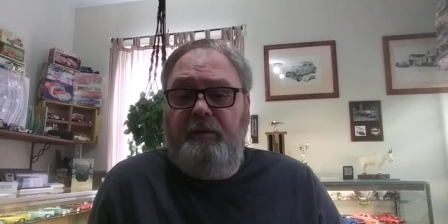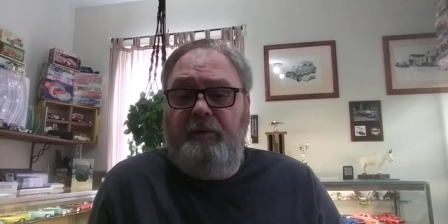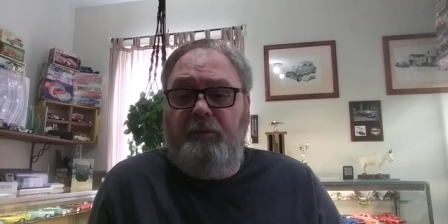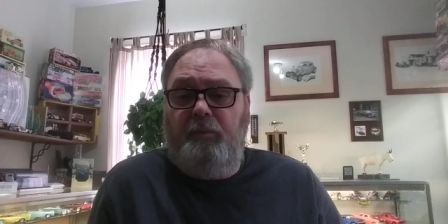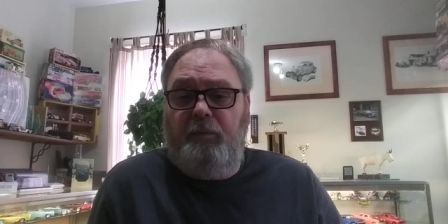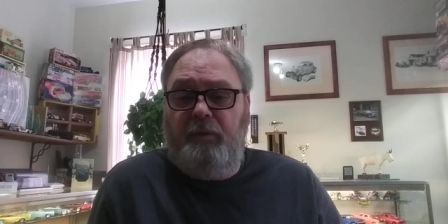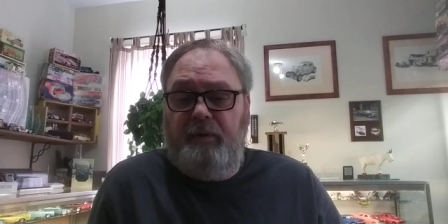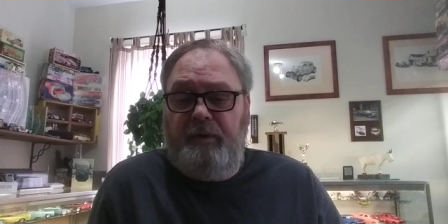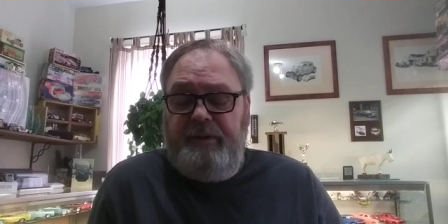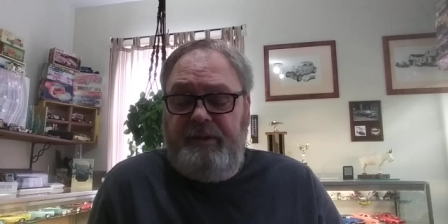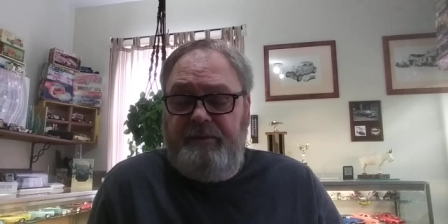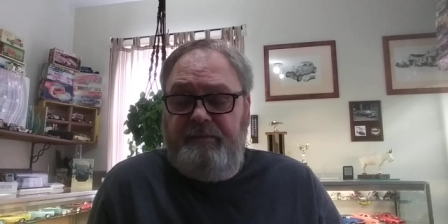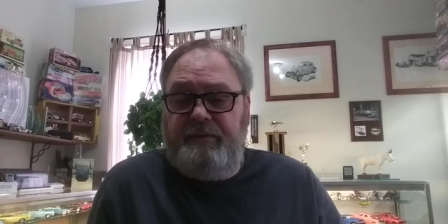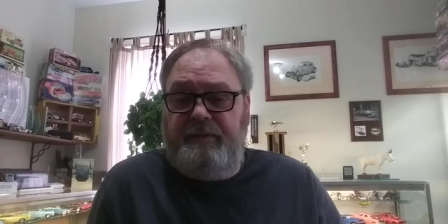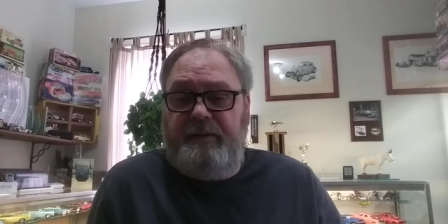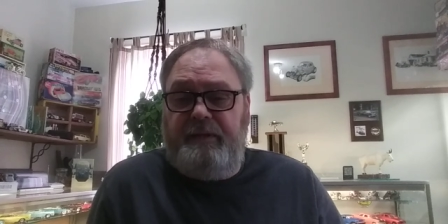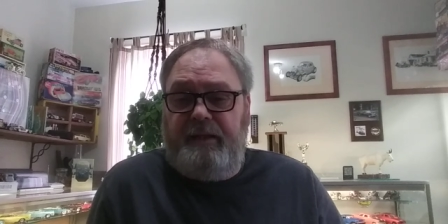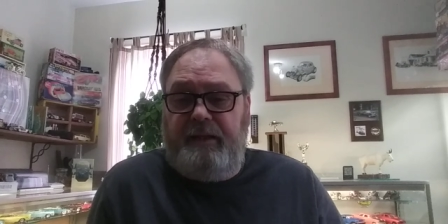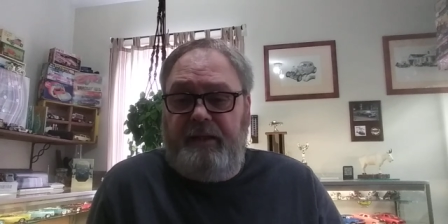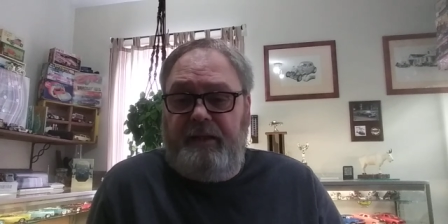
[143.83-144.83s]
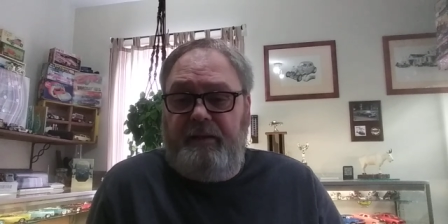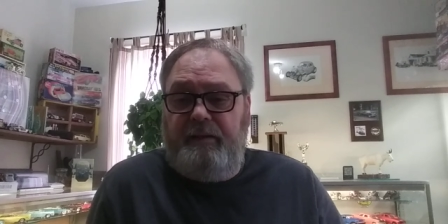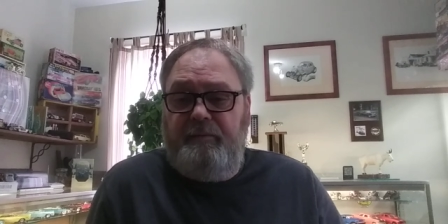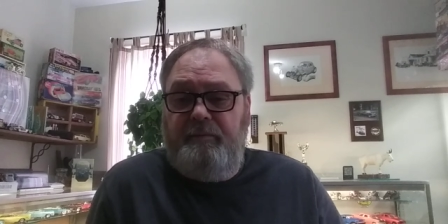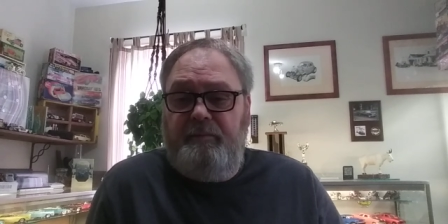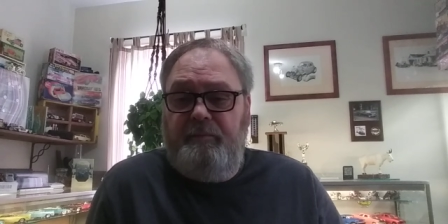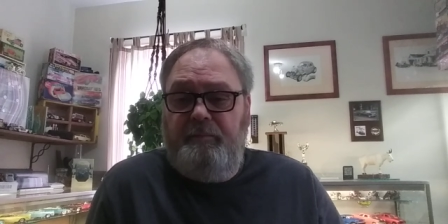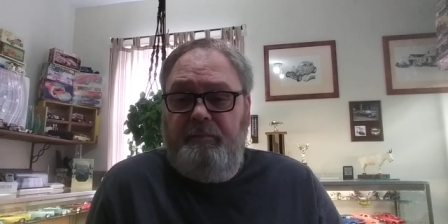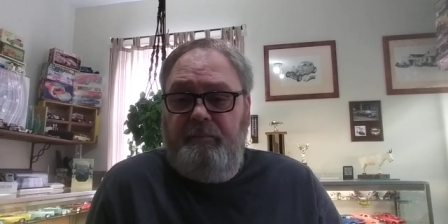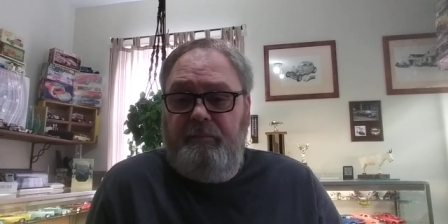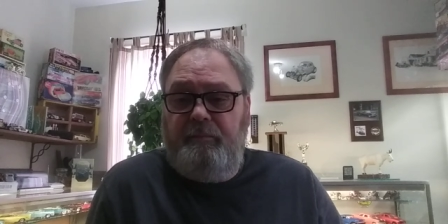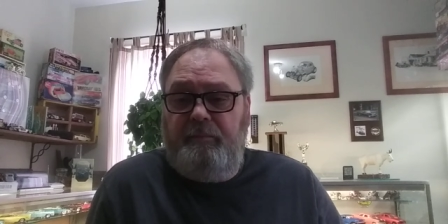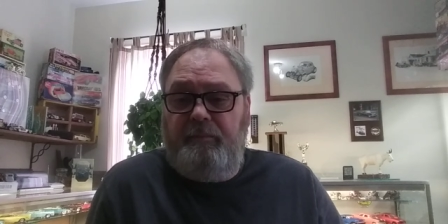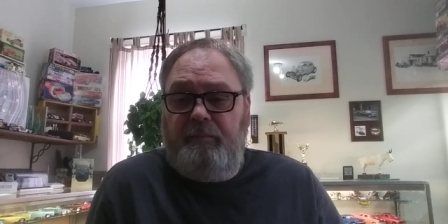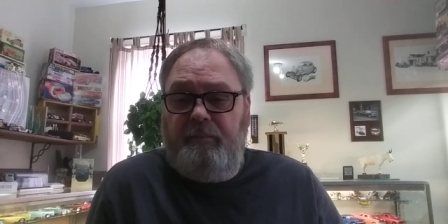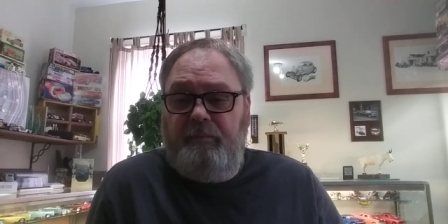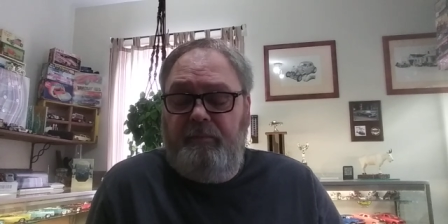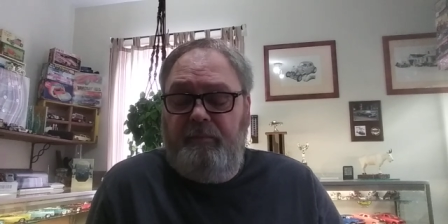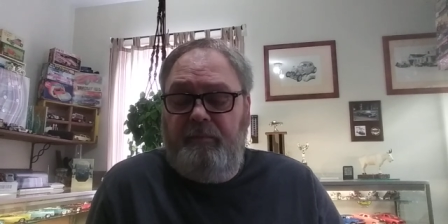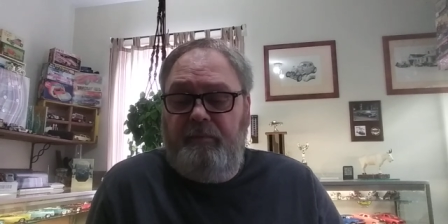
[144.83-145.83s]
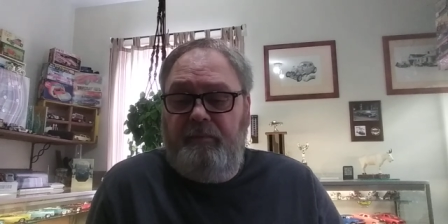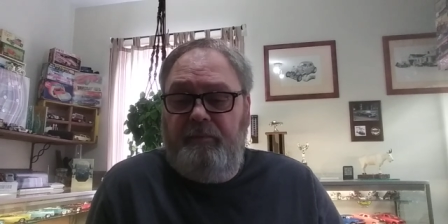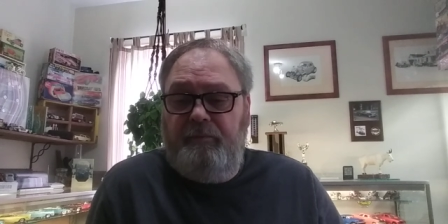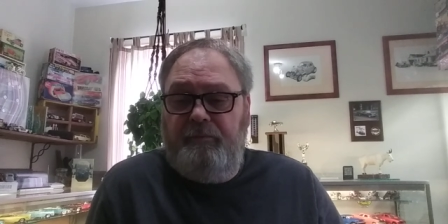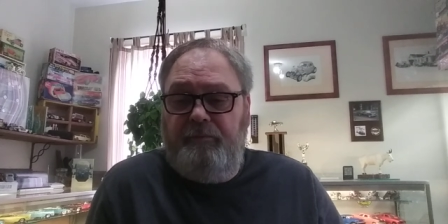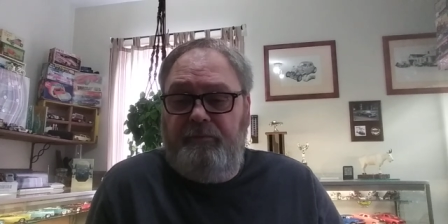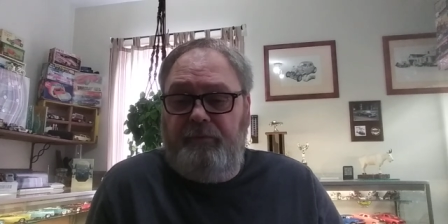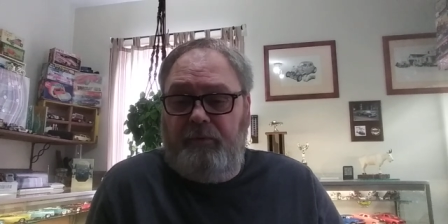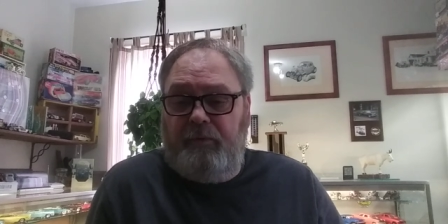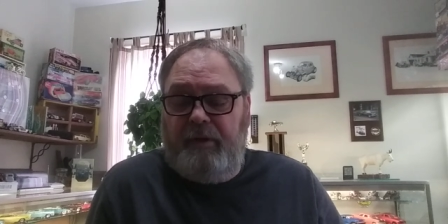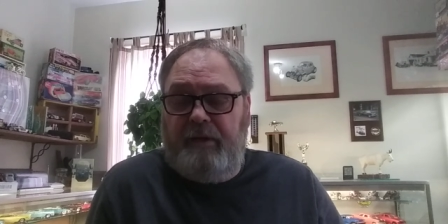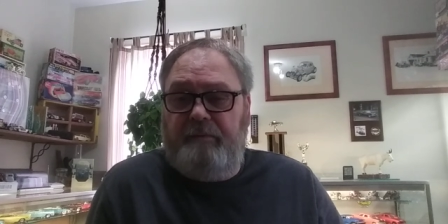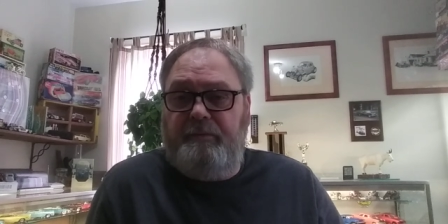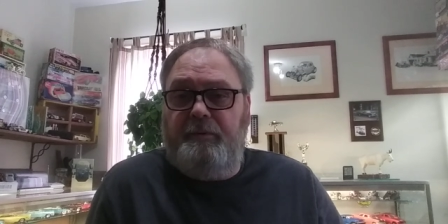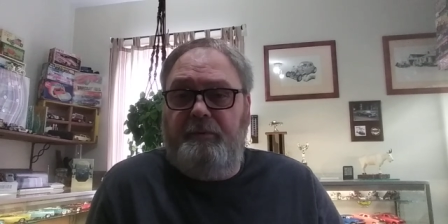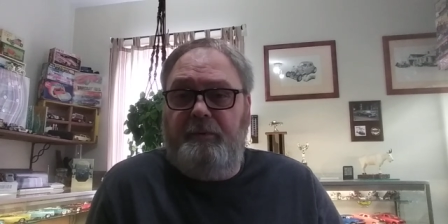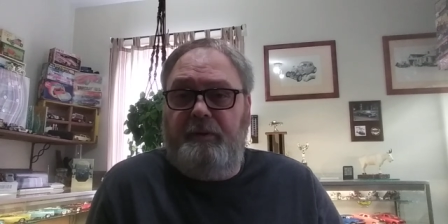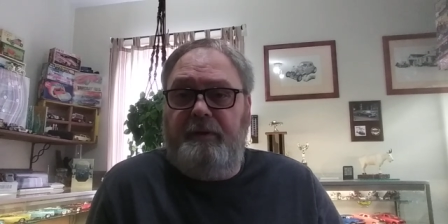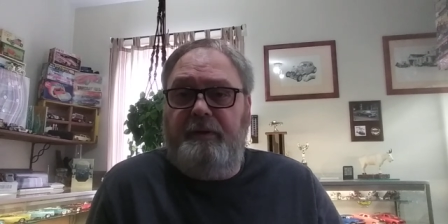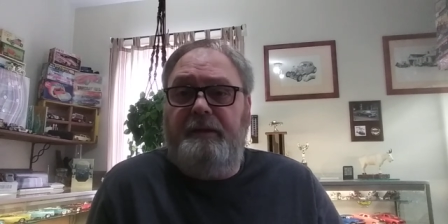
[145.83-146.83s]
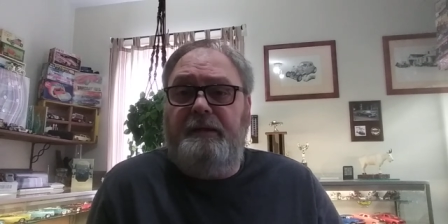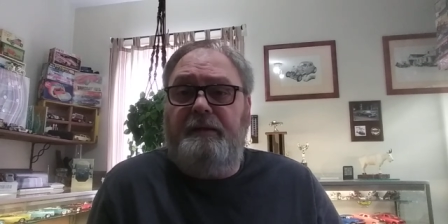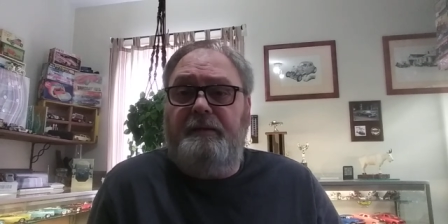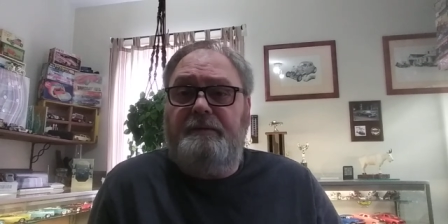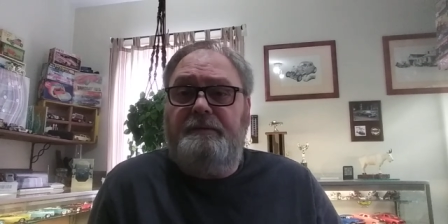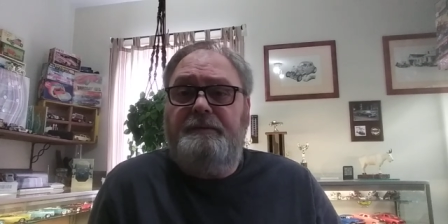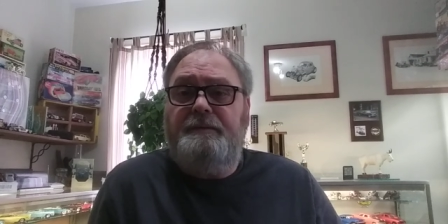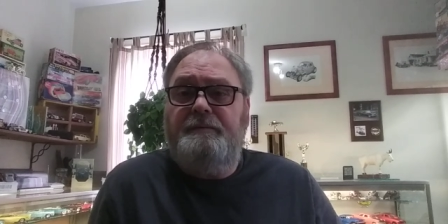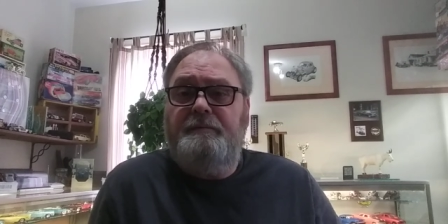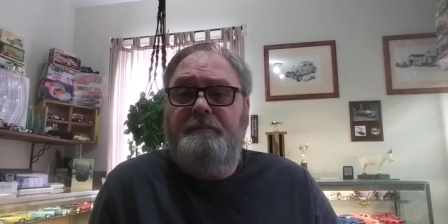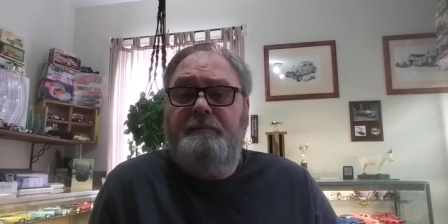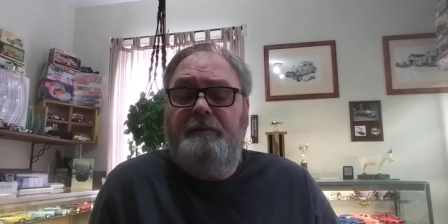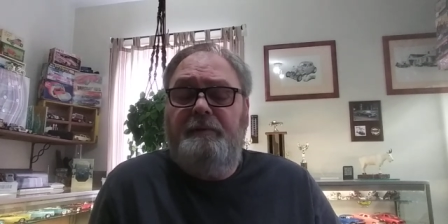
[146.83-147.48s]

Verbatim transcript: We're leaving that for everyone else.